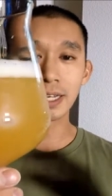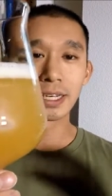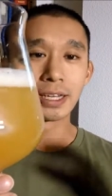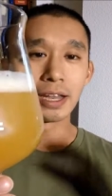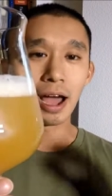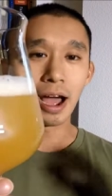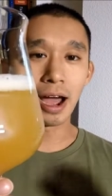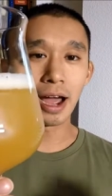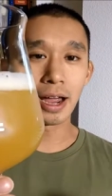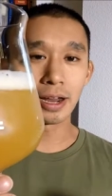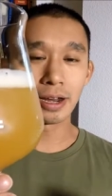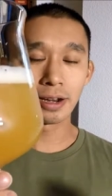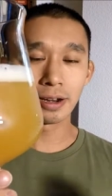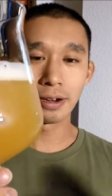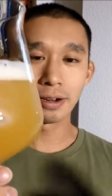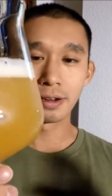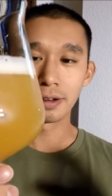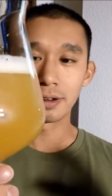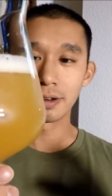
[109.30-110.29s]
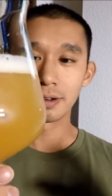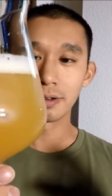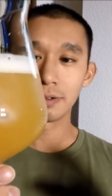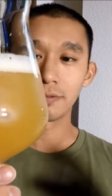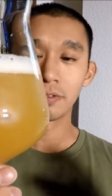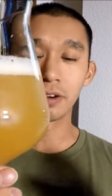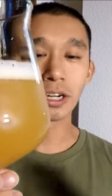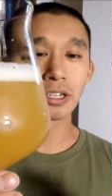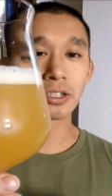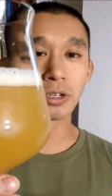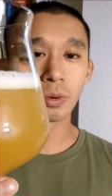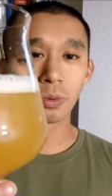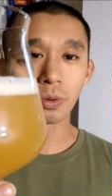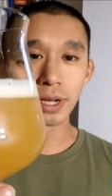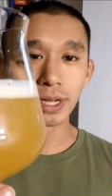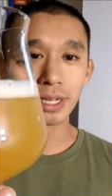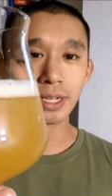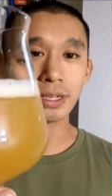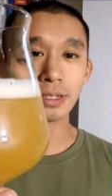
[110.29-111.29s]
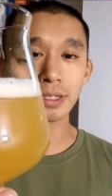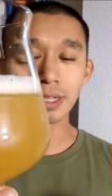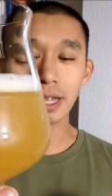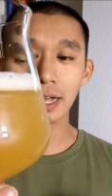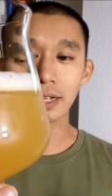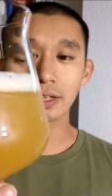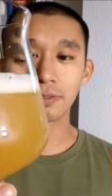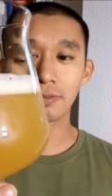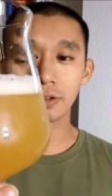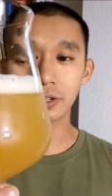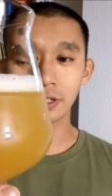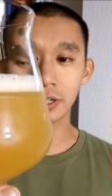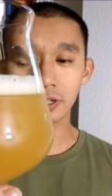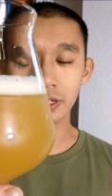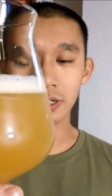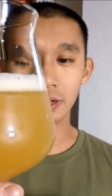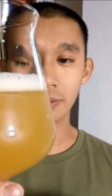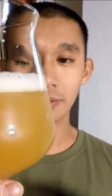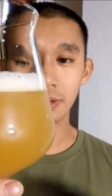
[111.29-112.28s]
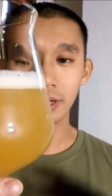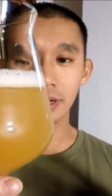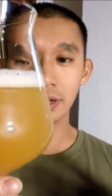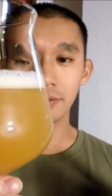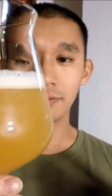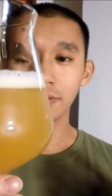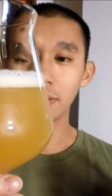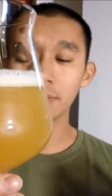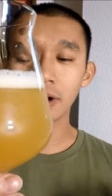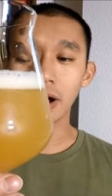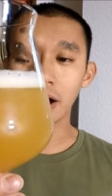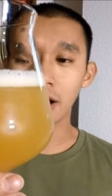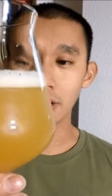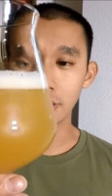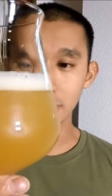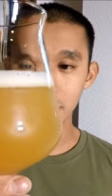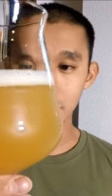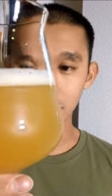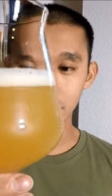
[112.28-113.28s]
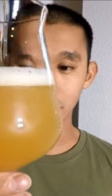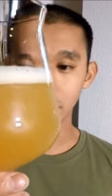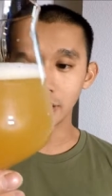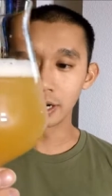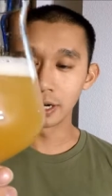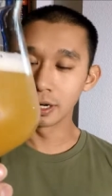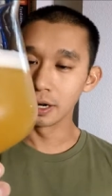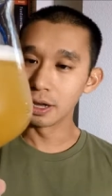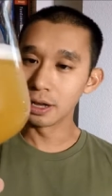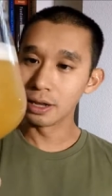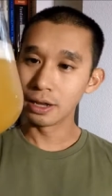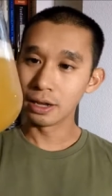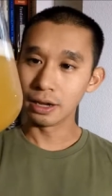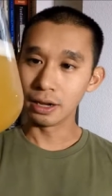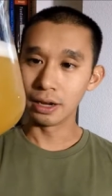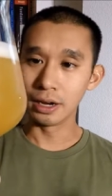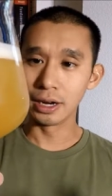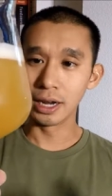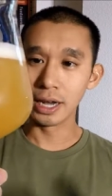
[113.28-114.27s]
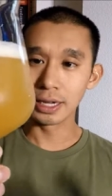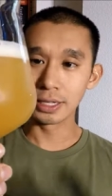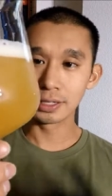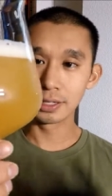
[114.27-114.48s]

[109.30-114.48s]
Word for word: not fresh squeezed, that's for sure. Something from concentrate. It has